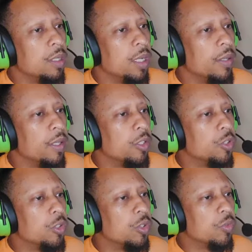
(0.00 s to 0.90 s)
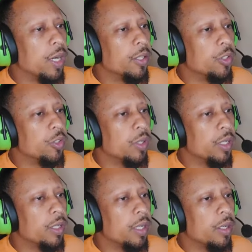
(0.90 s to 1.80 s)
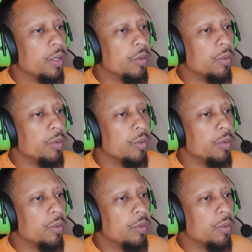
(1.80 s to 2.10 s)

and then you just ride your trade down